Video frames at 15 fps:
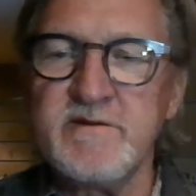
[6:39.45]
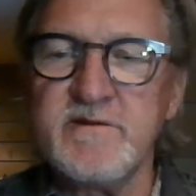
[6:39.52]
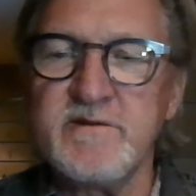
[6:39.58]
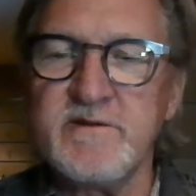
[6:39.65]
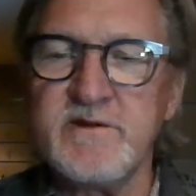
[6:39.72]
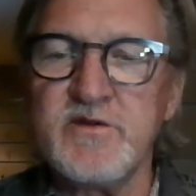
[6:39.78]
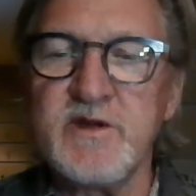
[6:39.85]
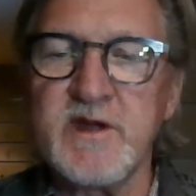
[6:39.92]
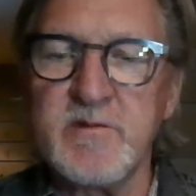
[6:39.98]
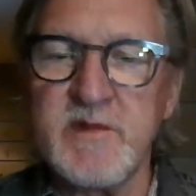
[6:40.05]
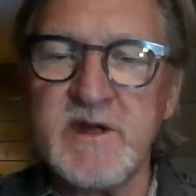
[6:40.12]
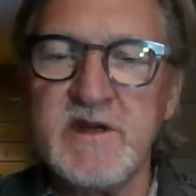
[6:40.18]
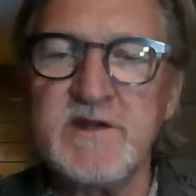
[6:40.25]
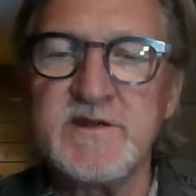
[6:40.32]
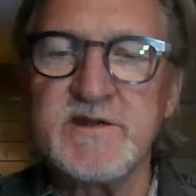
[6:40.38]
You
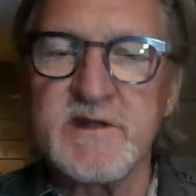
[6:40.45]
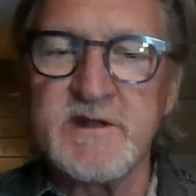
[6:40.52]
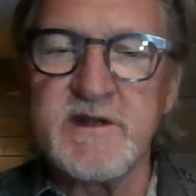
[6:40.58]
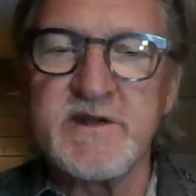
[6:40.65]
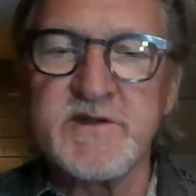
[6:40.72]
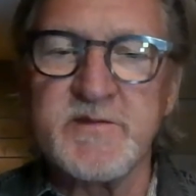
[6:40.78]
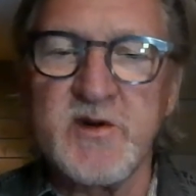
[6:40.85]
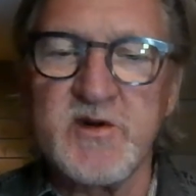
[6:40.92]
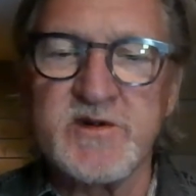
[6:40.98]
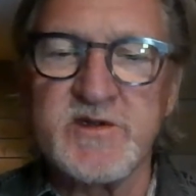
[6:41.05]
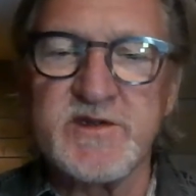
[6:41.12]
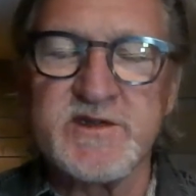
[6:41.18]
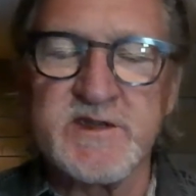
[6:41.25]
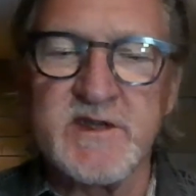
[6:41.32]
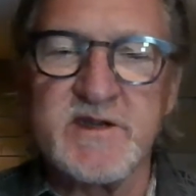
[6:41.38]
can be easily
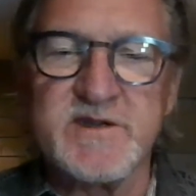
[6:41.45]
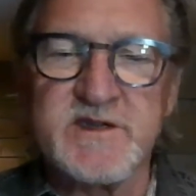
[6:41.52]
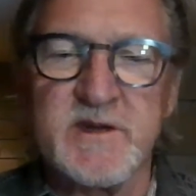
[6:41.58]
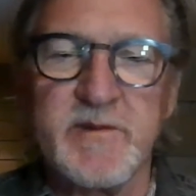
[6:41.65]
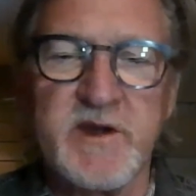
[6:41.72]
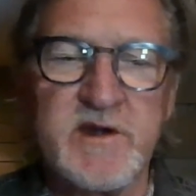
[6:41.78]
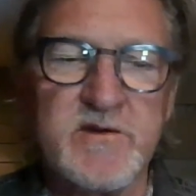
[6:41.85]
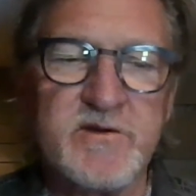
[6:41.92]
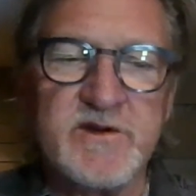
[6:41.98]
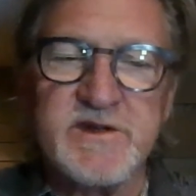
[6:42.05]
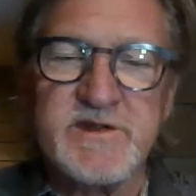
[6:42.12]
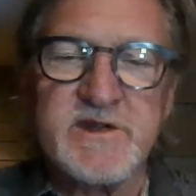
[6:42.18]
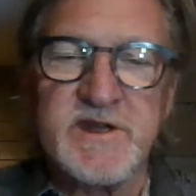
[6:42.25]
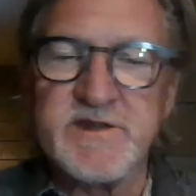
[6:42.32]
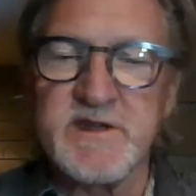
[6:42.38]
exposed as somebody who
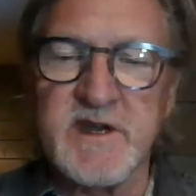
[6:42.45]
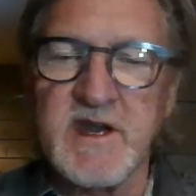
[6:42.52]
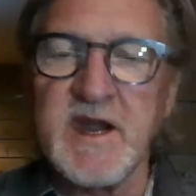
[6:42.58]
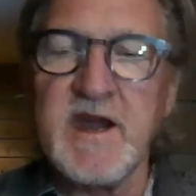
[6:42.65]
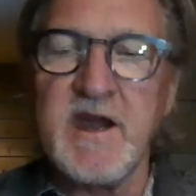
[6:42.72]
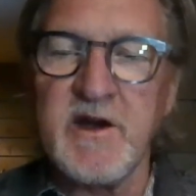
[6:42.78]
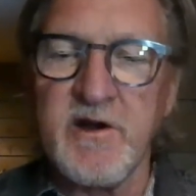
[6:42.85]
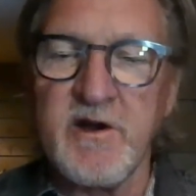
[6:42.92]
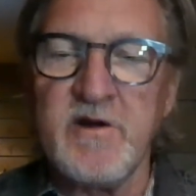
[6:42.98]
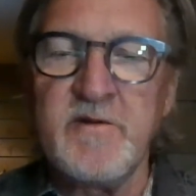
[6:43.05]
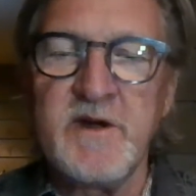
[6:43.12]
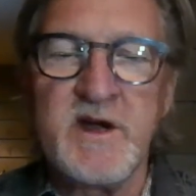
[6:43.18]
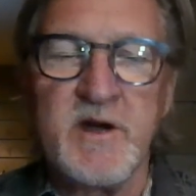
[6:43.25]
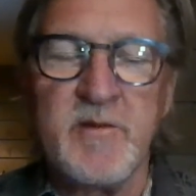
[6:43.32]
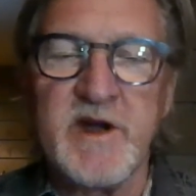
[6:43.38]
just doesn't
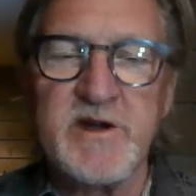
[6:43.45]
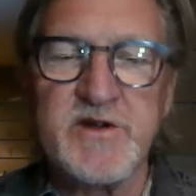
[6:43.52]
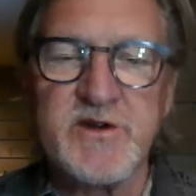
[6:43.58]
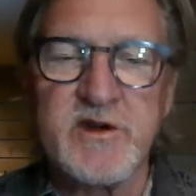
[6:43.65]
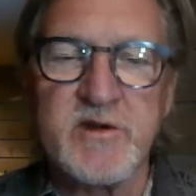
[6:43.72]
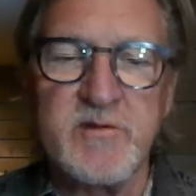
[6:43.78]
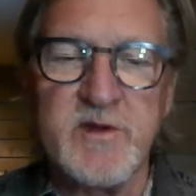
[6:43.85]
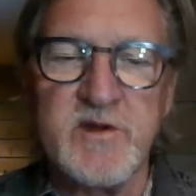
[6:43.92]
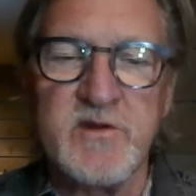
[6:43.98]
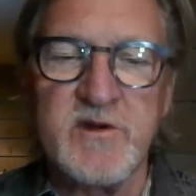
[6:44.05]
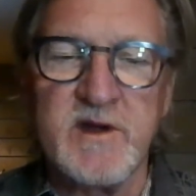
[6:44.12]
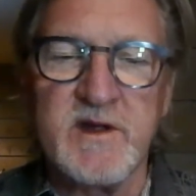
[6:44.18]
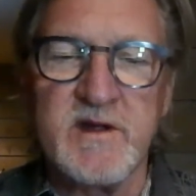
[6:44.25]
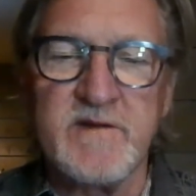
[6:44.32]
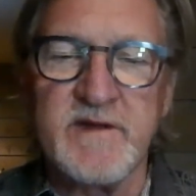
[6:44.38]
care about your
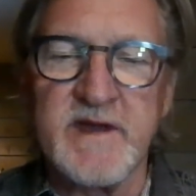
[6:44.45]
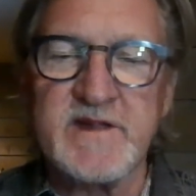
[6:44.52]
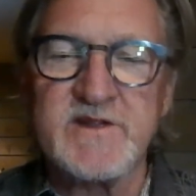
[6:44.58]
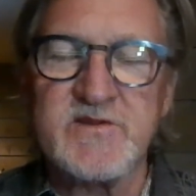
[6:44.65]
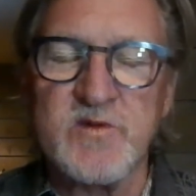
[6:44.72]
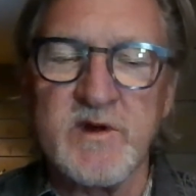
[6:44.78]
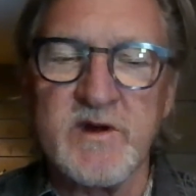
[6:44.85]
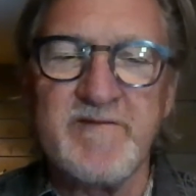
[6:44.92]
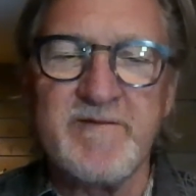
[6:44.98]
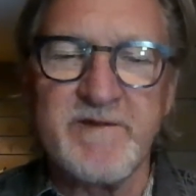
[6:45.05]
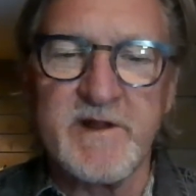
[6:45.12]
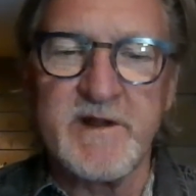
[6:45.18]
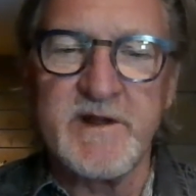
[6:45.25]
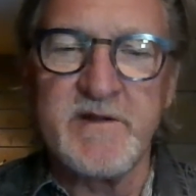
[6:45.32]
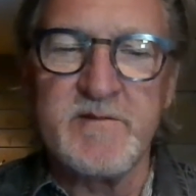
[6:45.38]
community, and that's what
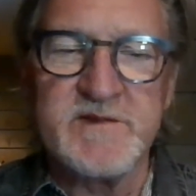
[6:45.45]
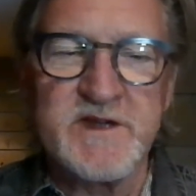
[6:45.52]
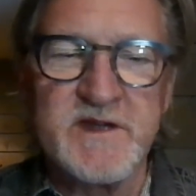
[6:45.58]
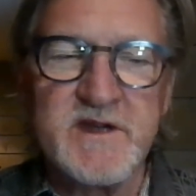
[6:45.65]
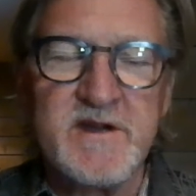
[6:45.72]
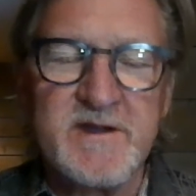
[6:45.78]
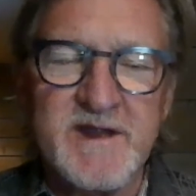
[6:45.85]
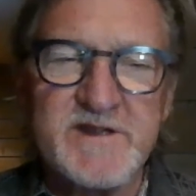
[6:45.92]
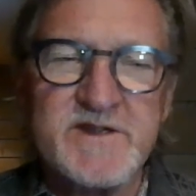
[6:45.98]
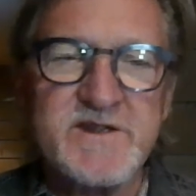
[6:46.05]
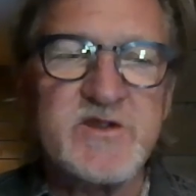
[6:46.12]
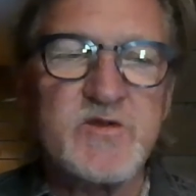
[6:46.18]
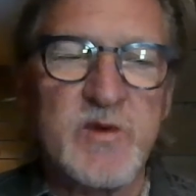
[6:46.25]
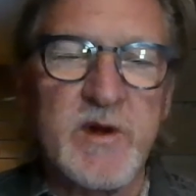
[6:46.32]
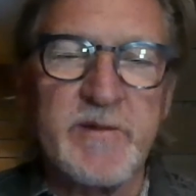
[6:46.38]
inflames.
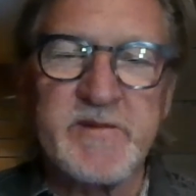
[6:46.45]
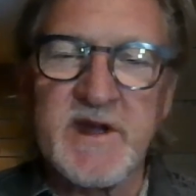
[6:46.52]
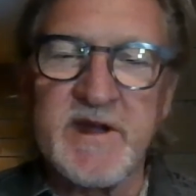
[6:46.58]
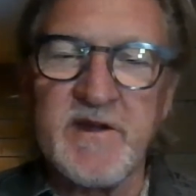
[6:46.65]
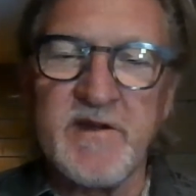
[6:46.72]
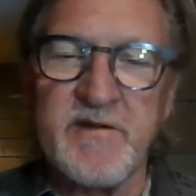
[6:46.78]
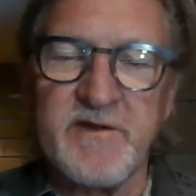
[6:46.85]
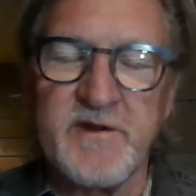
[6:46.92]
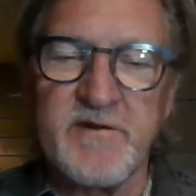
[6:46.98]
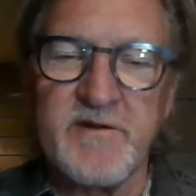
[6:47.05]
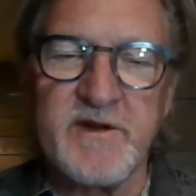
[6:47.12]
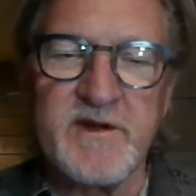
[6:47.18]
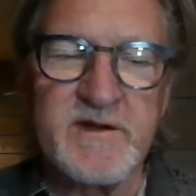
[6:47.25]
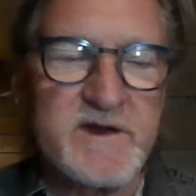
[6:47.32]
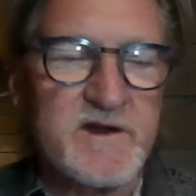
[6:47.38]
It's this reptile
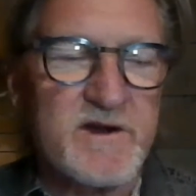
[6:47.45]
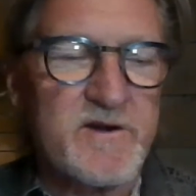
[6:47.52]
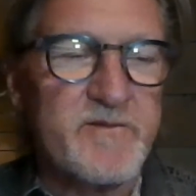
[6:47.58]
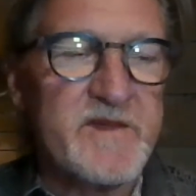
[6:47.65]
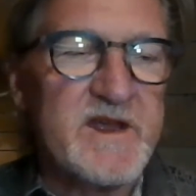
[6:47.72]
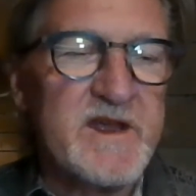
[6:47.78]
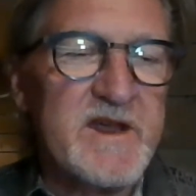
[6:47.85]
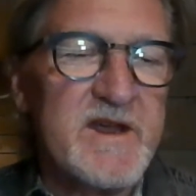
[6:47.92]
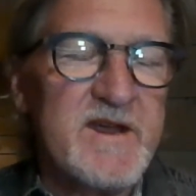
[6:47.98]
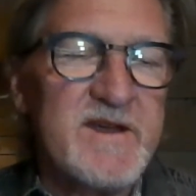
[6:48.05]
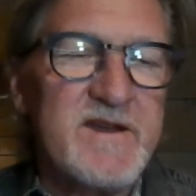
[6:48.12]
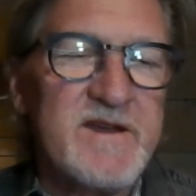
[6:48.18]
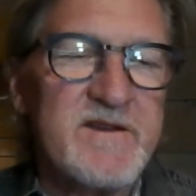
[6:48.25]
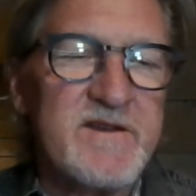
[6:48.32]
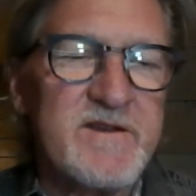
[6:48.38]
theory, and
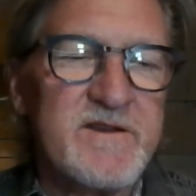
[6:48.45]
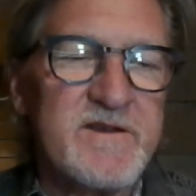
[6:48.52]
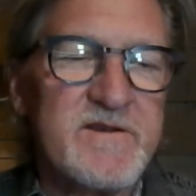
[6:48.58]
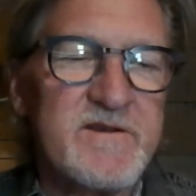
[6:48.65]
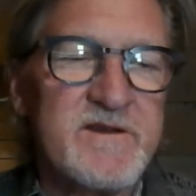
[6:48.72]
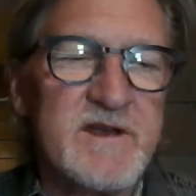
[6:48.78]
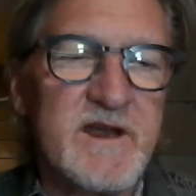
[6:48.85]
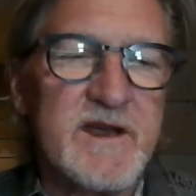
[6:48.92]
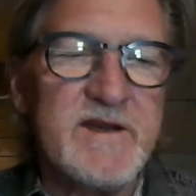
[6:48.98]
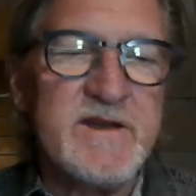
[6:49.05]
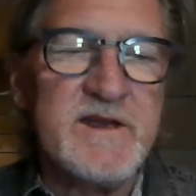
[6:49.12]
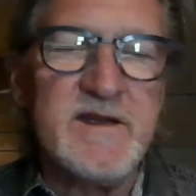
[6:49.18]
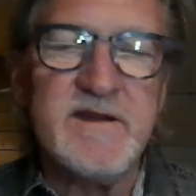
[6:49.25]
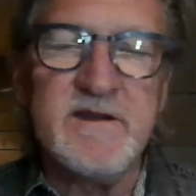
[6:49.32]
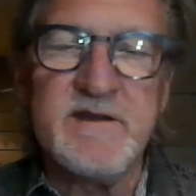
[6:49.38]
the
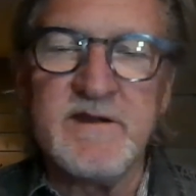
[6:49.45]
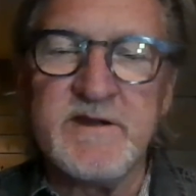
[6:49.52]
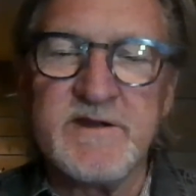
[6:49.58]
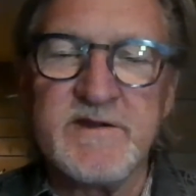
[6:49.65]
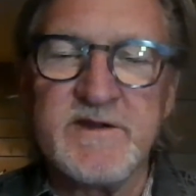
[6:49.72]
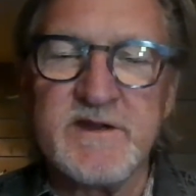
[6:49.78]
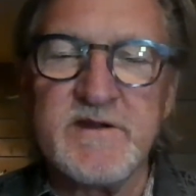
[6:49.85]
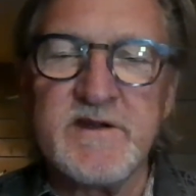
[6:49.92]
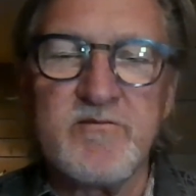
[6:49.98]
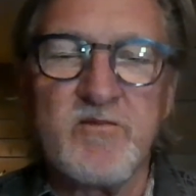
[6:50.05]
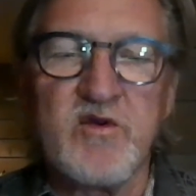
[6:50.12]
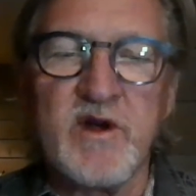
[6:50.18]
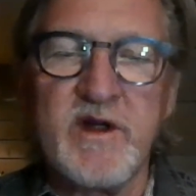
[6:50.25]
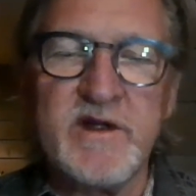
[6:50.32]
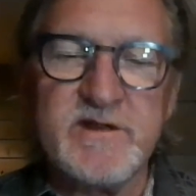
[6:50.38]
idea is
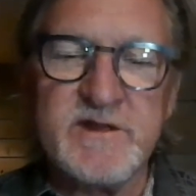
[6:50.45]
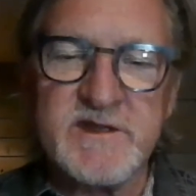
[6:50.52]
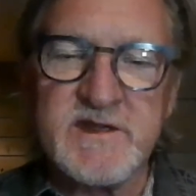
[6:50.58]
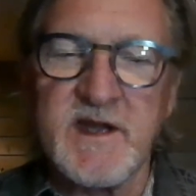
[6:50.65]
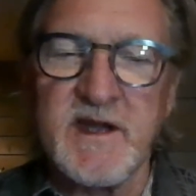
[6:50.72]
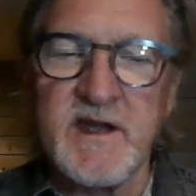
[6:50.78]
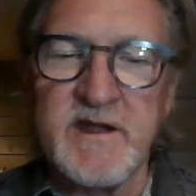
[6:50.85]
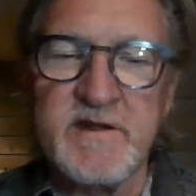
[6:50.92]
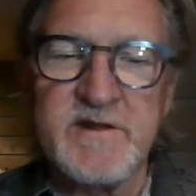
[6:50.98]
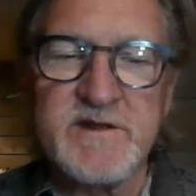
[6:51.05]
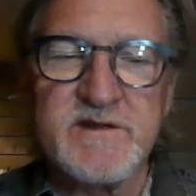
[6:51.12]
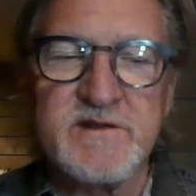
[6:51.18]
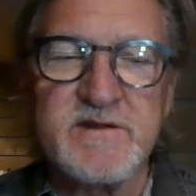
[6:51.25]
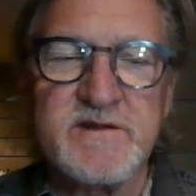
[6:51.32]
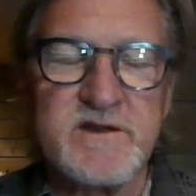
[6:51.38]
in brain
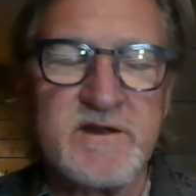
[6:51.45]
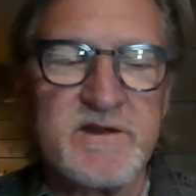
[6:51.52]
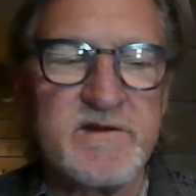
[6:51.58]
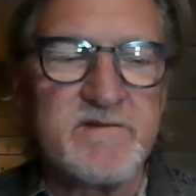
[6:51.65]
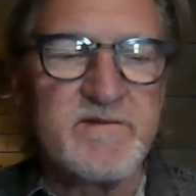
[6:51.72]
science.